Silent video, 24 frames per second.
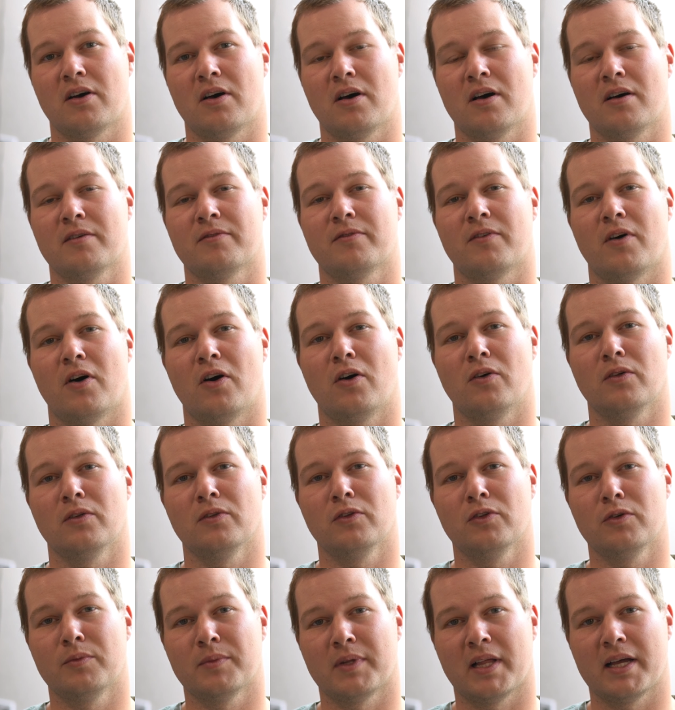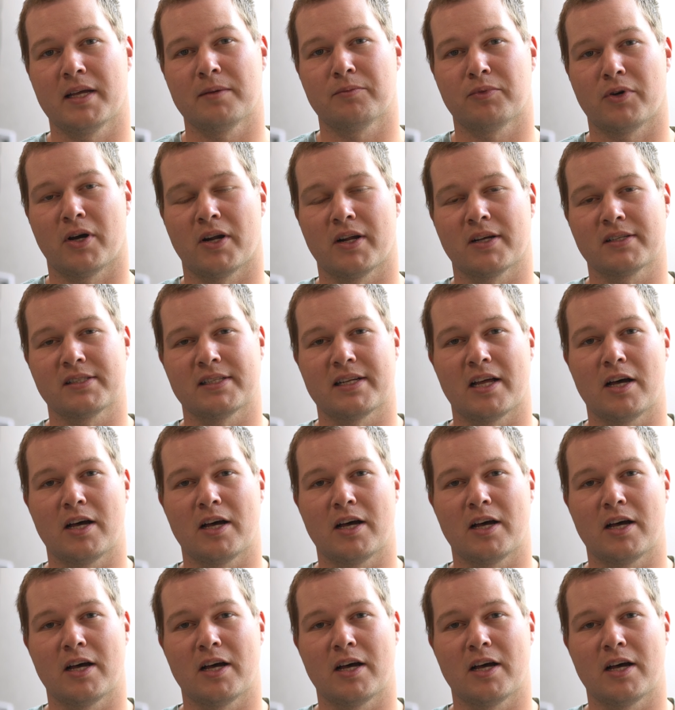off all Alumilite products.